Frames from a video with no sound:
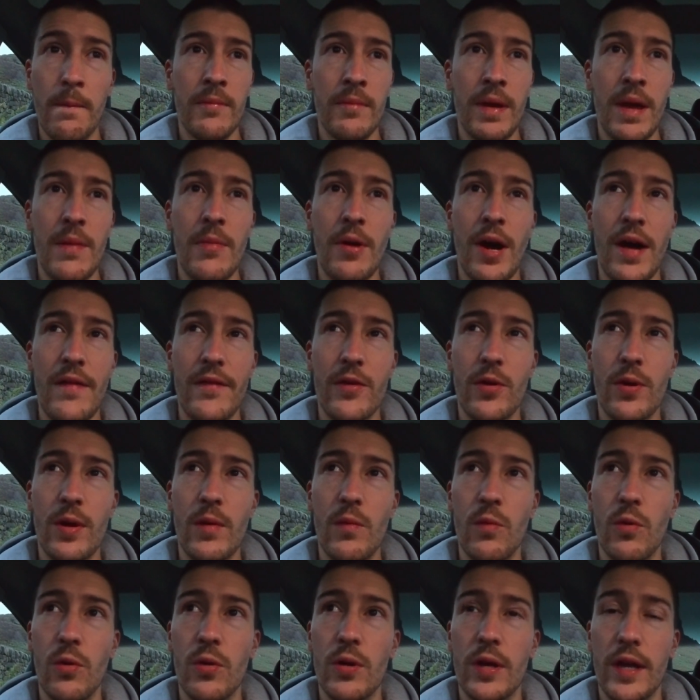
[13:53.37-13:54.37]
Maybe I'll have a quick
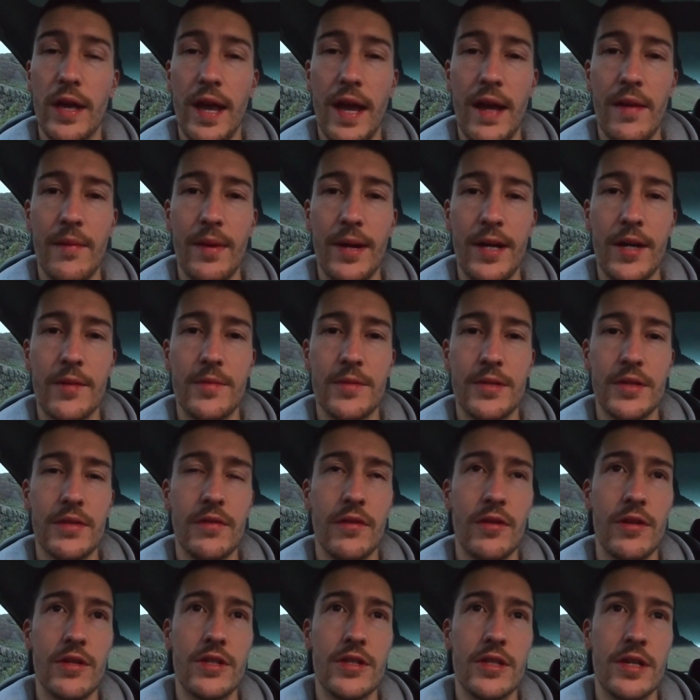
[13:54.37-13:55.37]
walk again back up to the
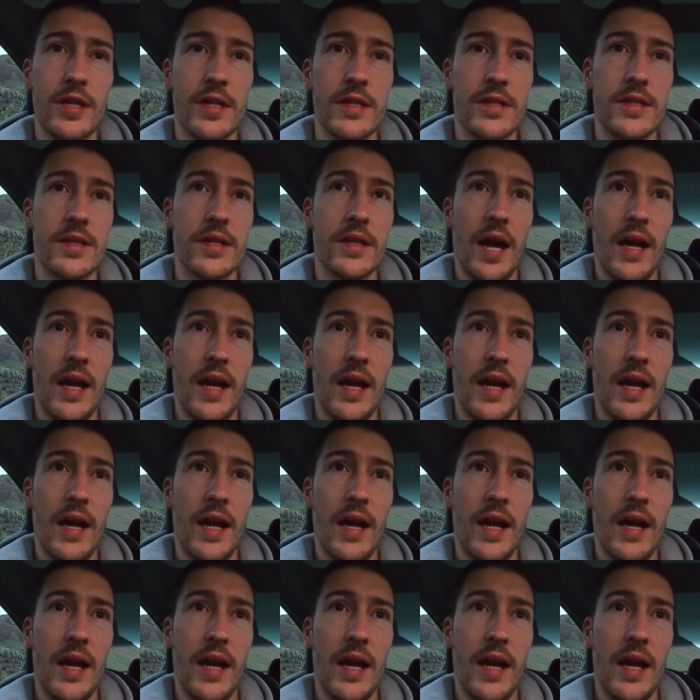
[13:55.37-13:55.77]
roaches,